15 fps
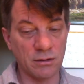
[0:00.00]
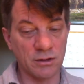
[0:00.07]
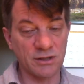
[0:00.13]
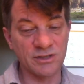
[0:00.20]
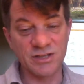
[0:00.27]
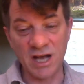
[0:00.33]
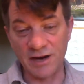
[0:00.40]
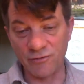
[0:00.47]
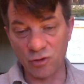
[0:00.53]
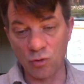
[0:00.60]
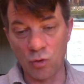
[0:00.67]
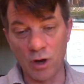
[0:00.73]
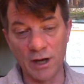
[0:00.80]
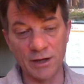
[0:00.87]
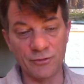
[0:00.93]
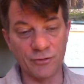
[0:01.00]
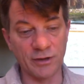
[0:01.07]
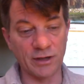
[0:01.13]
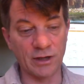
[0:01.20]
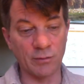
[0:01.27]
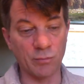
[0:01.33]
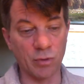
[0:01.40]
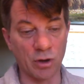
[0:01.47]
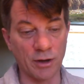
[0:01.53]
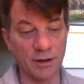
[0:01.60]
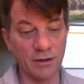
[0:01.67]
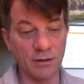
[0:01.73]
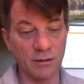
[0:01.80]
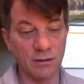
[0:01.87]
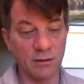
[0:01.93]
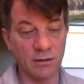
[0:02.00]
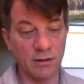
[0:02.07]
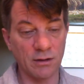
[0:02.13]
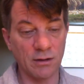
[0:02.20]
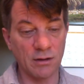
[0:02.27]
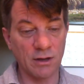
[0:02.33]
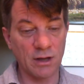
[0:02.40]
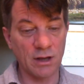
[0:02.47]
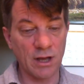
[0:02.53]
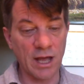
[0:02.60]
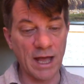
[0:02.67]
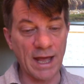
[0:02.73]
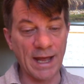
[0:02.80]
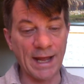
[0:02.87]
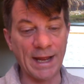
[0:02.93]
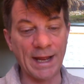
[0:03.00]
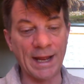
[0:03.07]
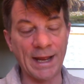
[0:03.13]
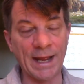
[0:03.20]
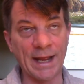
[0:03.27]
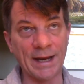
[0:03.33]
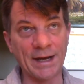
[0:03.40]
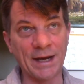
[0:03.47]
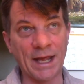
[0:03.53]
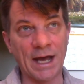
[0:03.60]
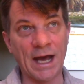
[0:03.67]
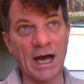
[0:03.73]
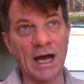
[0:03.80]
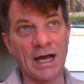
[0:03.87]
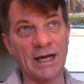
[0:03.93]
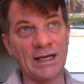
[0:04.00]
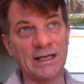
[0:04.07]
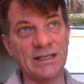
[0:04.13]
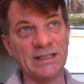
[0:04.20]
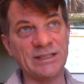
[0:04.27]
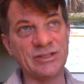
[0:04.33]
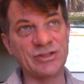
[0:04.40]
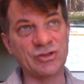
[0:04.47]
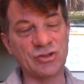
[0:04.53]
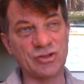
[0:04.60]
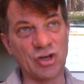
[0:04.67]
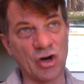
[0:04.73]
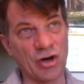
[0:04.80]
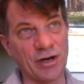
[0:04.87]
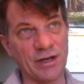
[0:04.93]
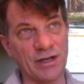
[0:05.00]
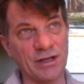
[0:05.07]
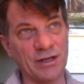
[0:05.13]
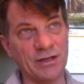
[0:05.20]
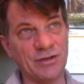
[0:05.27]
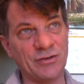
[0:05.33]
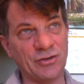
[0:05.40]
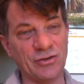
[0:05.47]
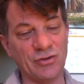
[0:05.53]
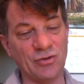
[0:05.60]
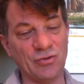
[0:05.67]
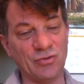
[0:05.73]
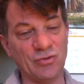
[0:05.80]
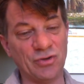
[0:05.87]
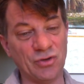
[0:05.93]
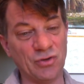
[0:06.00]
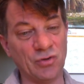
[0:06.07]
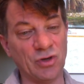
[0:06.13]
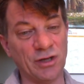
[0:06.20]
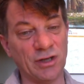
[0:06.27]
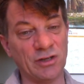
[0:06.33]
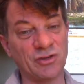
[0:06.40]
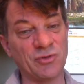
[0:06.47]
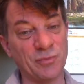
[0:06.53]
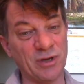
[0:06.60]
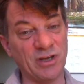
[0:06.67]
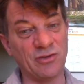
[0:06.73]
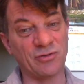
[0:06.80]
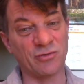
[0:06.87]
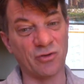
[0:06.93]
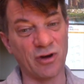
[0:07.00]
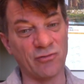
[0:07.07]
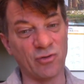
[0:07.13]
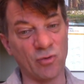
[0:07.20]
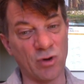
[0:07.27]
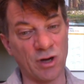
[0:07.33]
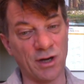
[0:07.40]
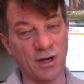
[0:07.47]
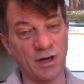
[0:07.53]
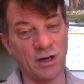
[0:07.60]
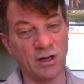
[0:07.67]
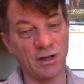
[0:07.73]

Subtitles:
Just kind of a quiet drinking party. And I started to do a little speech for everyone.